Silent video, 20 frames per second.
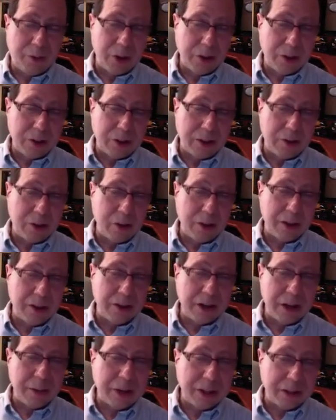first I saw
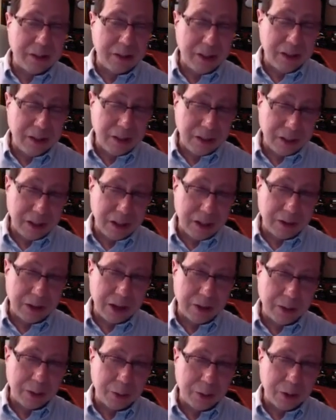this at MIT and then
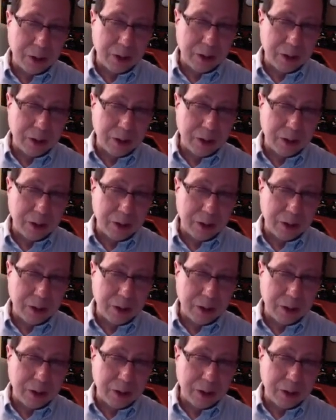around the